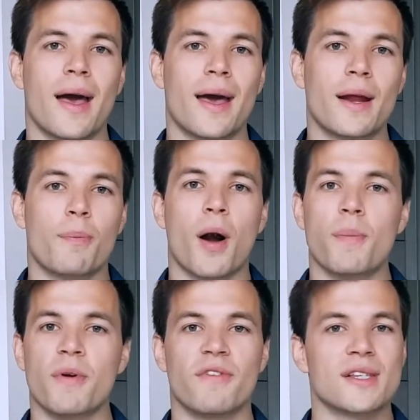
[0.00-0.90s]
an
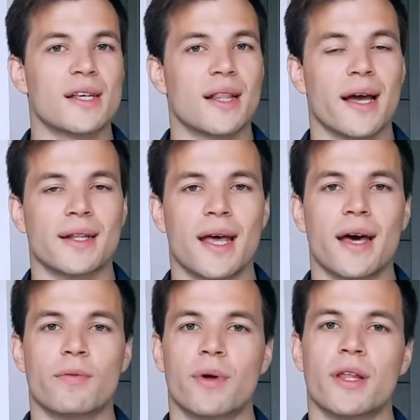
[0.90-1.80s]
apartment visit like
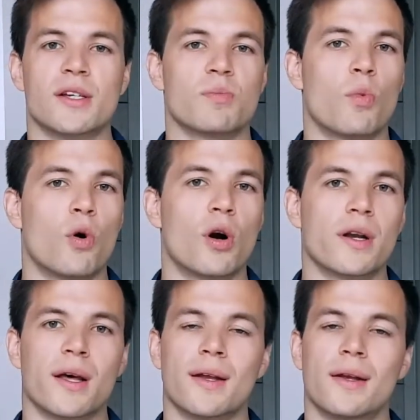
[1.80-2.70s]
that, when there's more
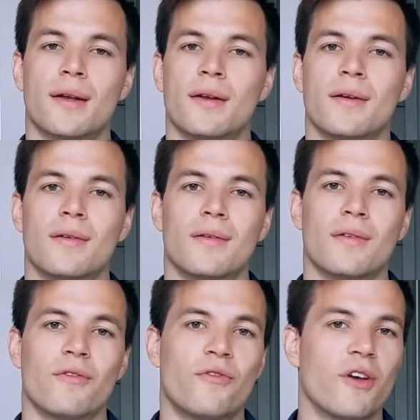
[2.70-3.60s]
than
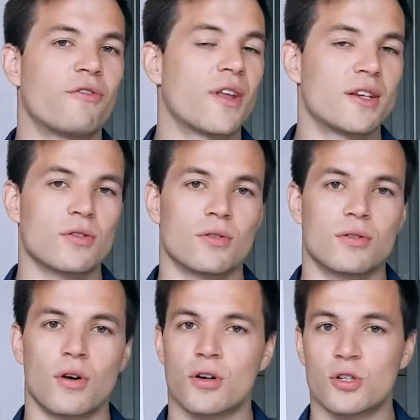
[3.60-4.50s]
15
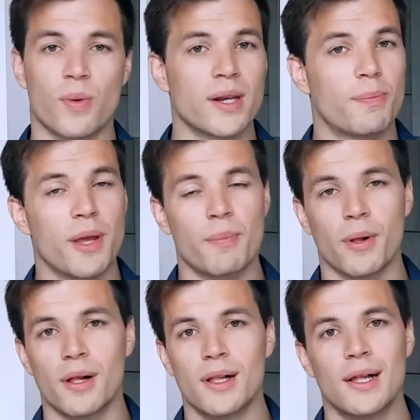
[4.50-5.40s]
to or 20
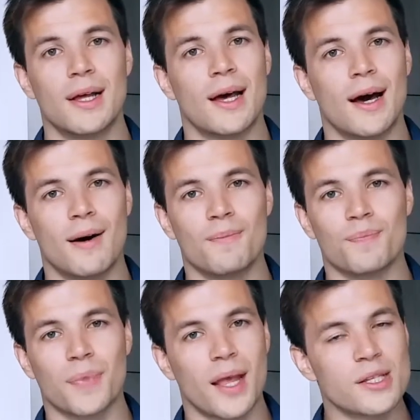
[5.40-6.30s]
people,
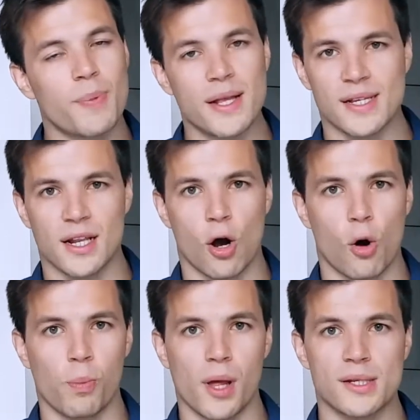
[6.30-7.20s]
it's basically
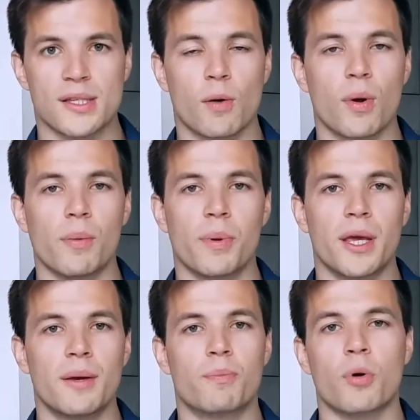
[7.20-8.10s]
hopeless. There will
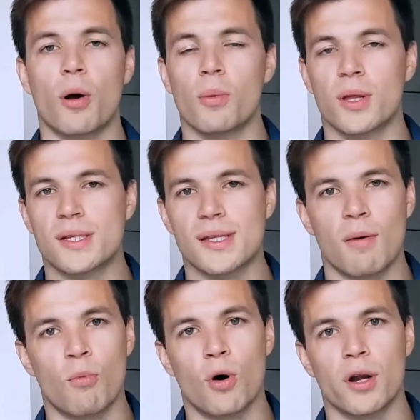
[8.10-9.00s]
be probably
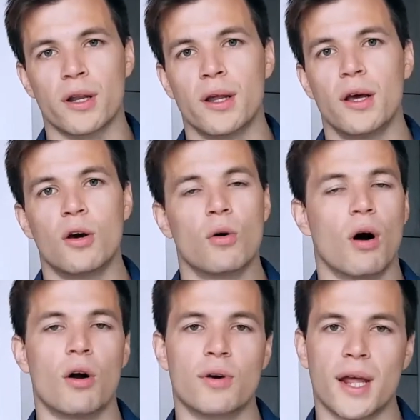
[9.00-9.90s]
someone who
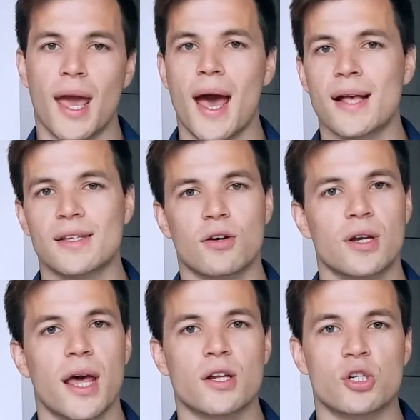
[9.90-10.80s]
already has a
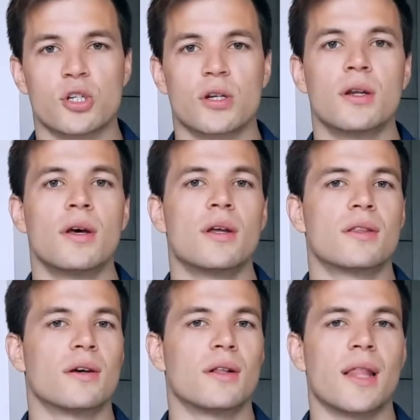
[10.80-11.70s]
connection.
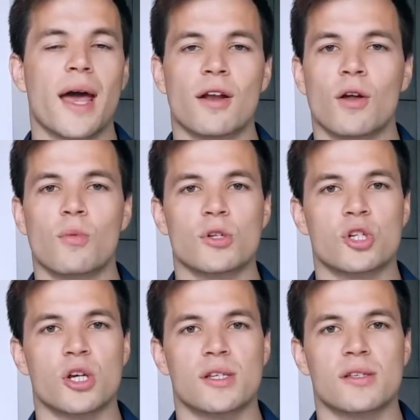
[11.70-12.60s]
The landlord was
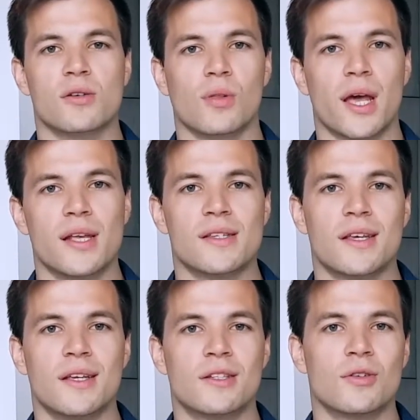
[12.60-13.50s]
just too
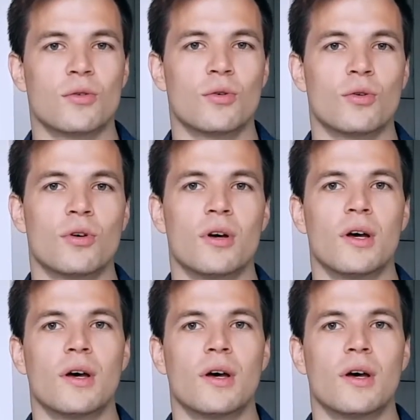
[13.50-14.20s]
lazy to